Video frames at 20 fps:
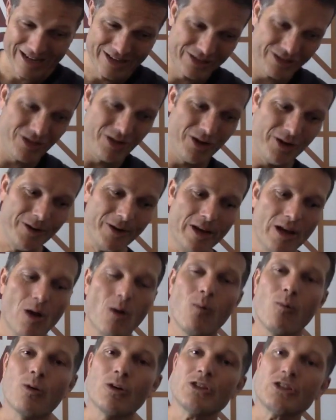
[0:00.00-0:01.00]
So
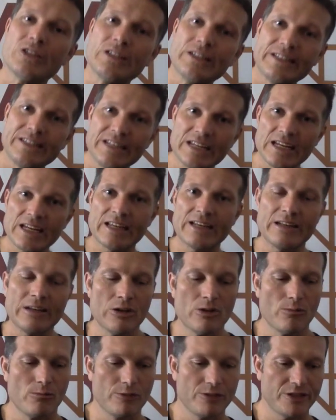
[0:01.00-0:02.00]
what she did
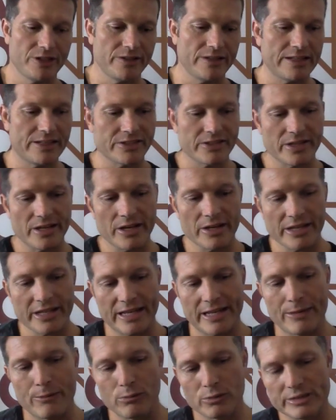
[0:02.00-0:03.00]
was she then said,
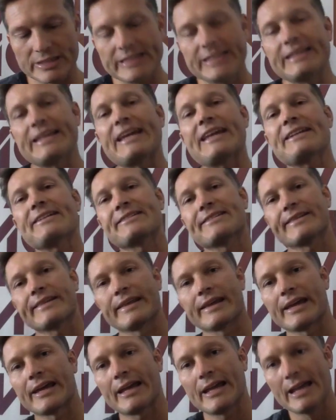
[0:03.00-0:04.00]
okay, well, to get to
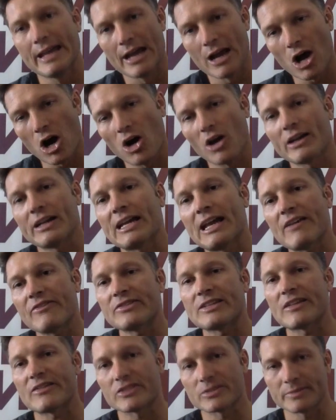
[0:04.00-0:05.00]
there, I'm going to
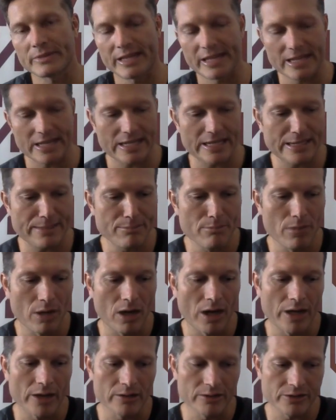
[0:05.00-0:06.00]
have some key
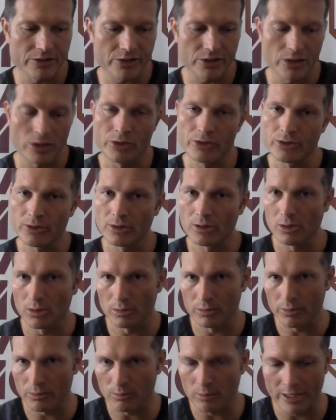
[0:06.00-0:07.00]
milestones
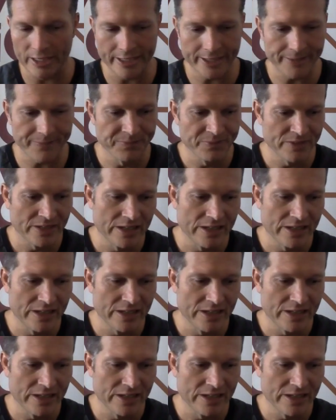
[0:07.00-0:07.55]
along the way,